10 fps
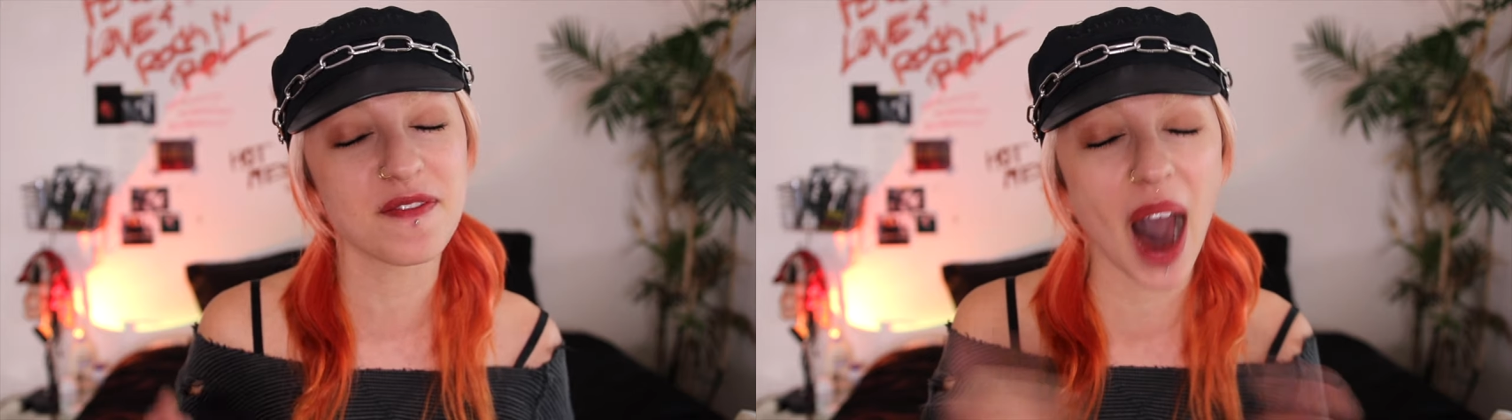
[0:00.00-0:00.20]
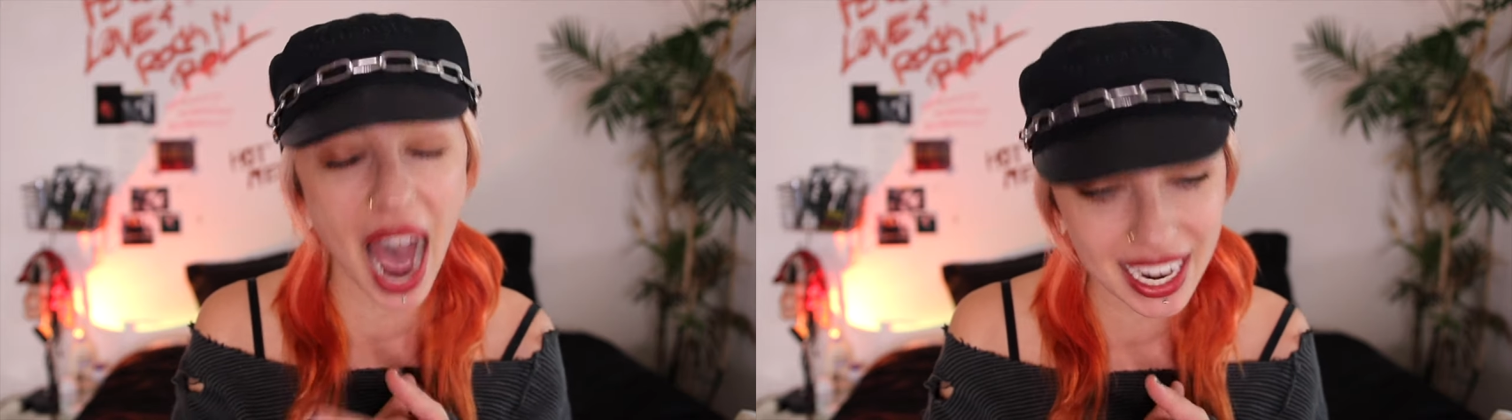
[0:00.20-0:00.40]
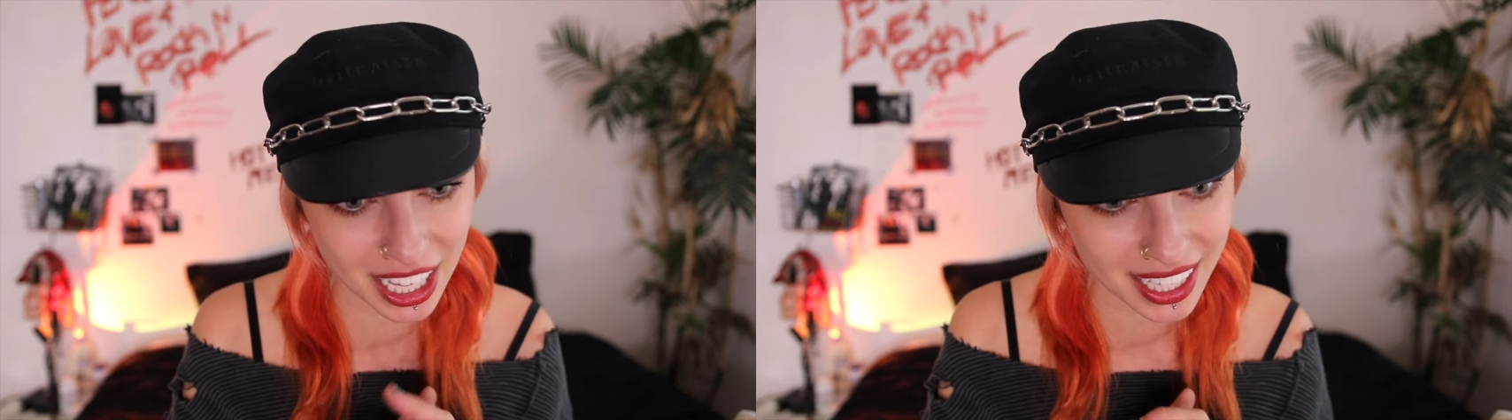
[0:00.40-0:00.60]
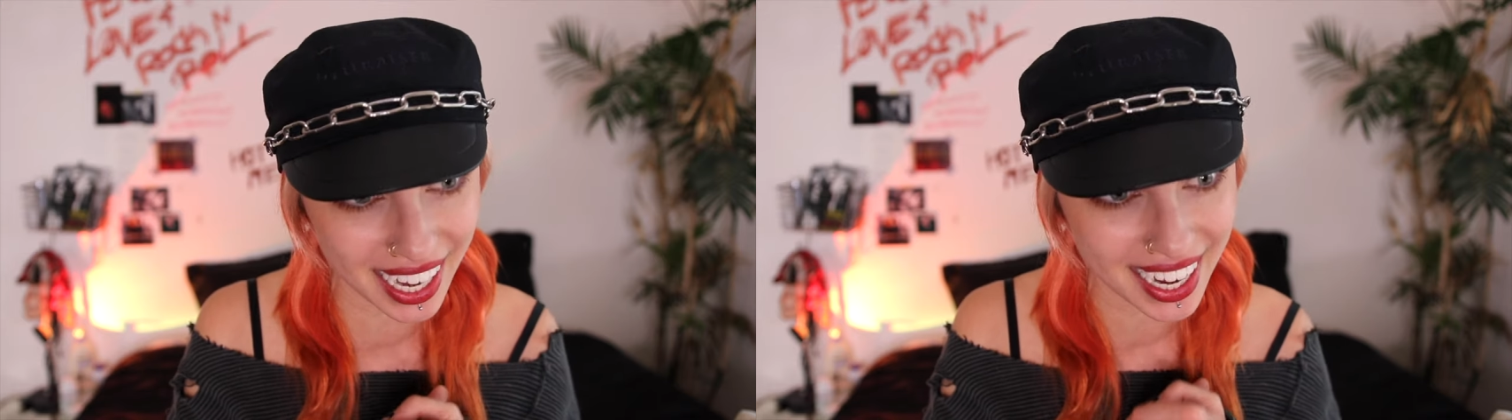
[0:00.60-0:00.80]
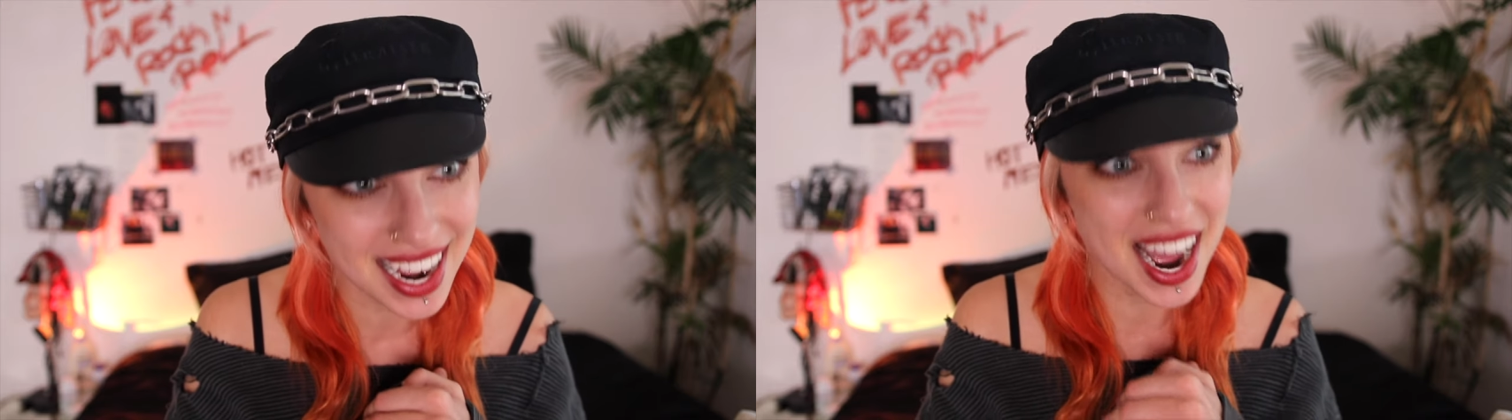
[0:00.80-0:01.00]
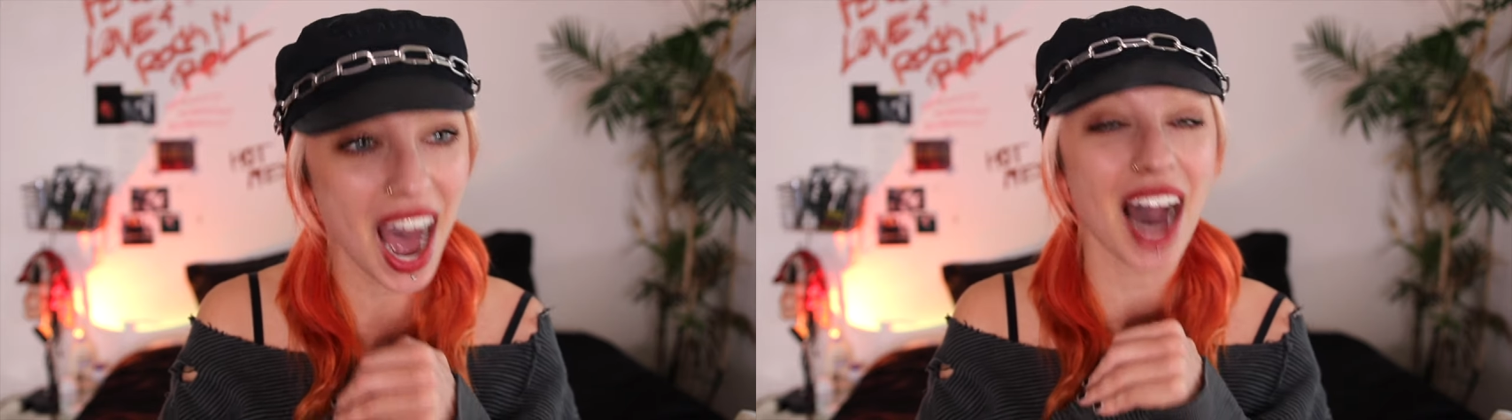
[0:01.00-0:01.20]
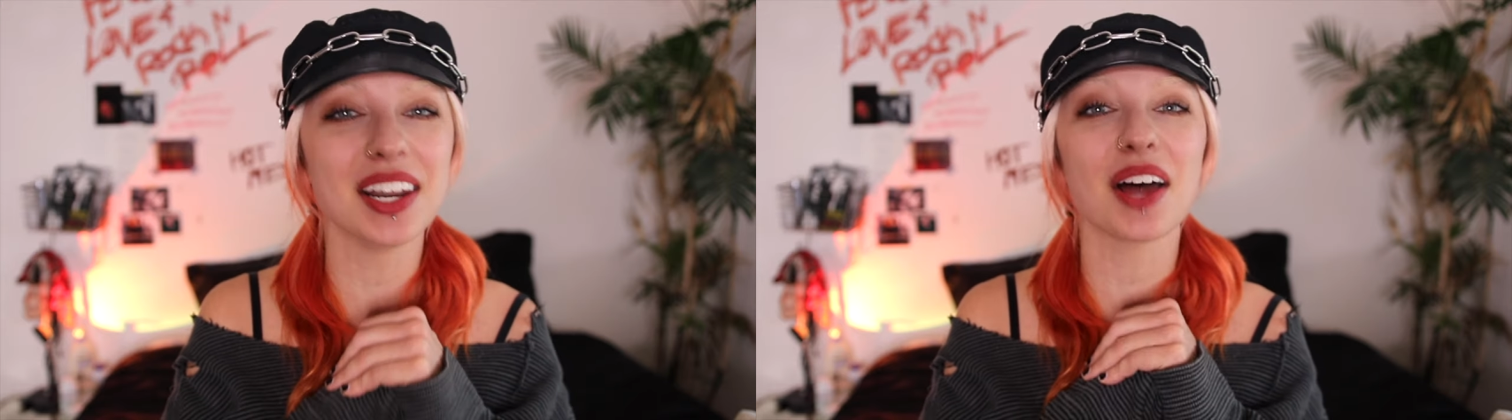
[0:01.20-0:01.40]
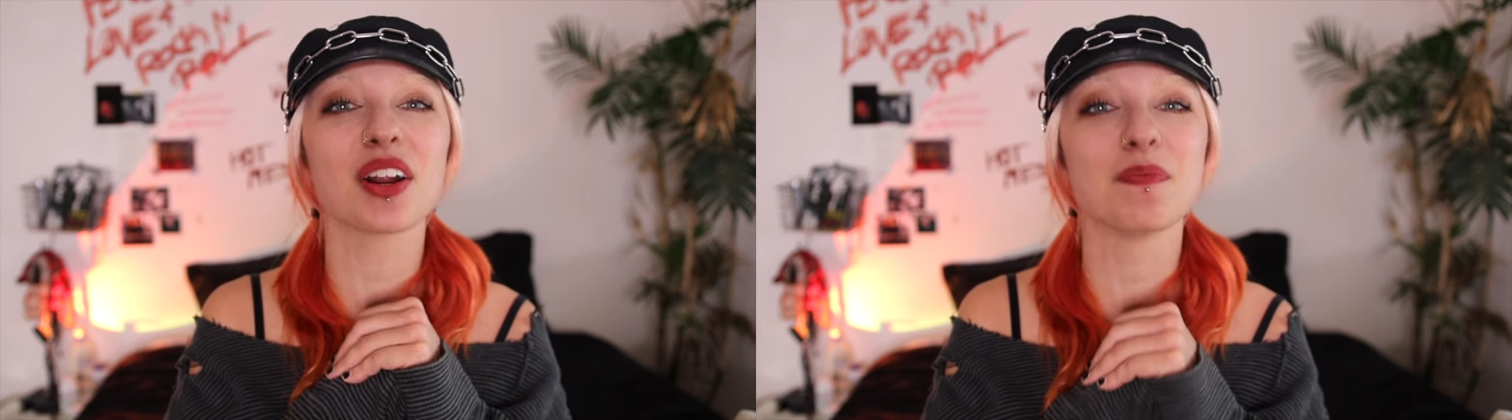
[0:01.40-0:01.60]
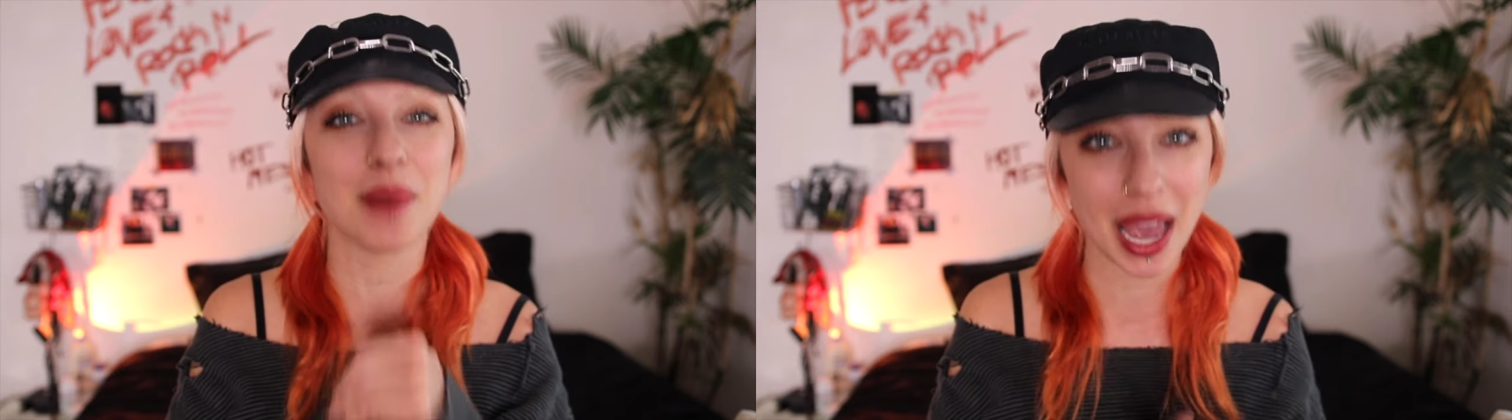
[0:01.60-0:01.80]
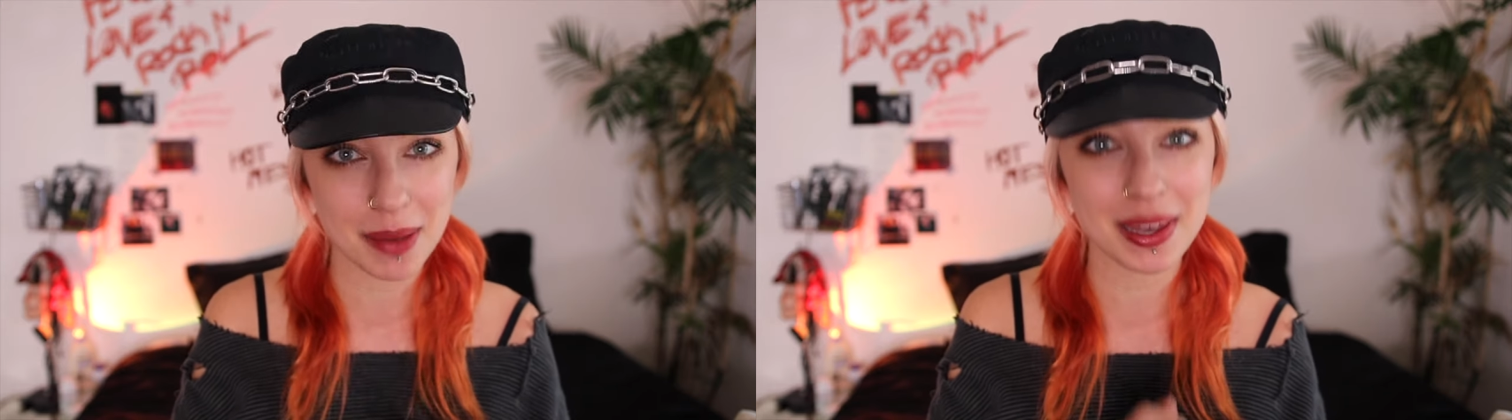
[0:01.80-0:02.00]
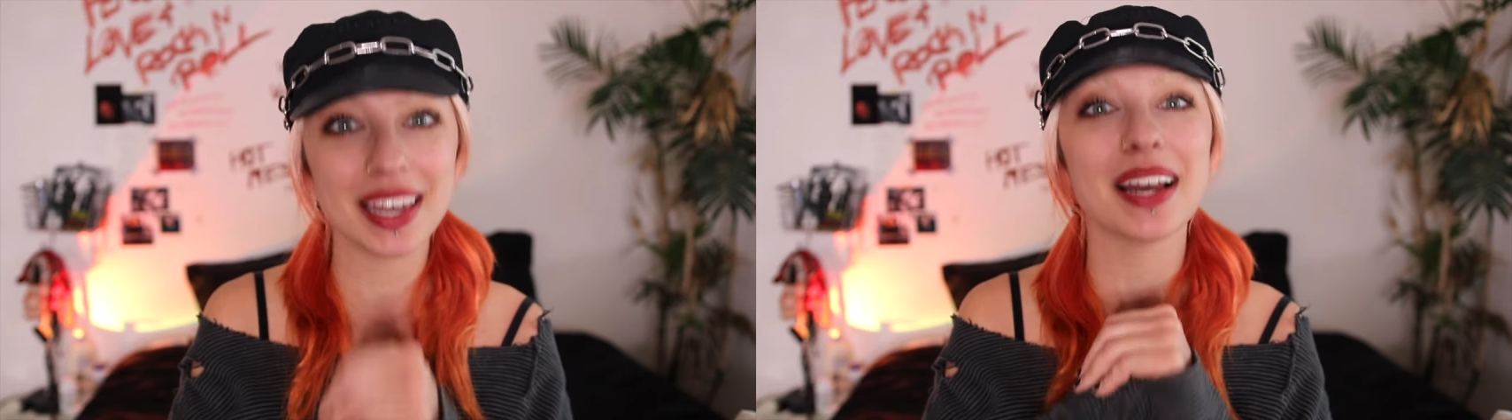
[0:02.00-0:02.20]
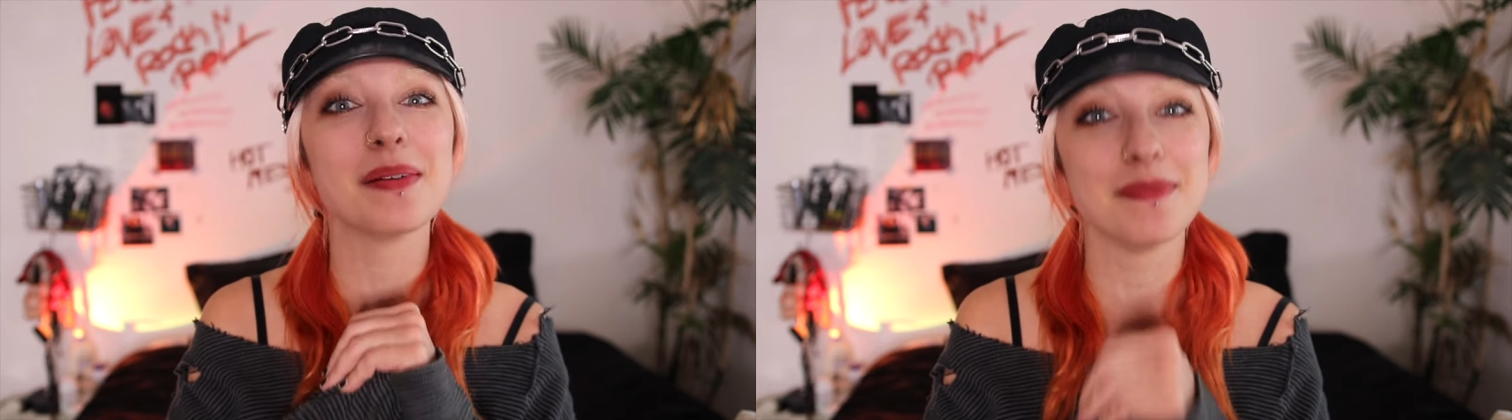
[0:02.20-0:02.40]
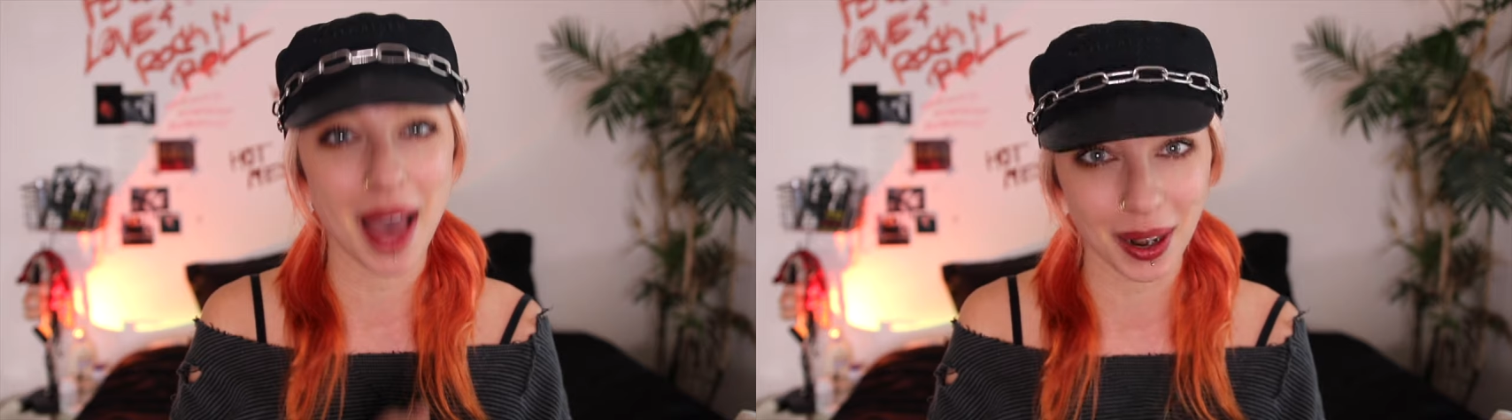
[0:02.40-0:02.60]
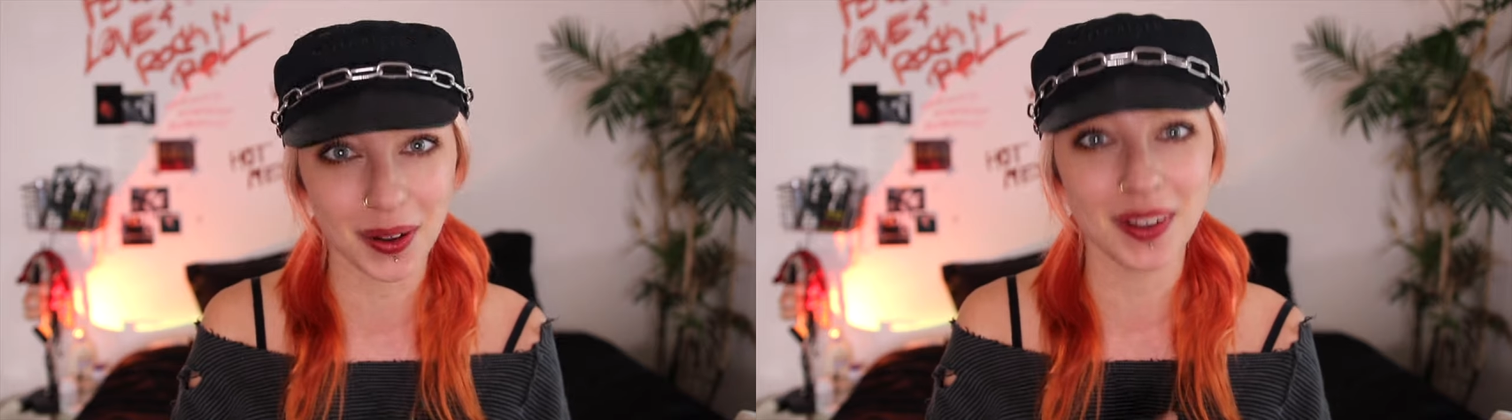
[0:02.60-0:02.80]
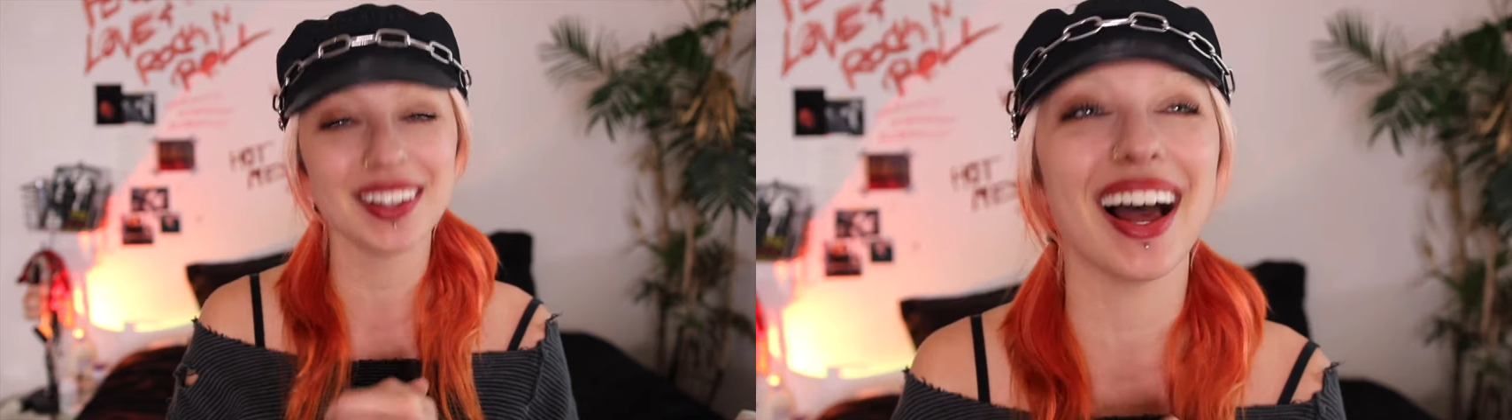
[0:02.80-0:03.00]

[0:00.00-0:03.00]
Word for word: Finally, another baby metal.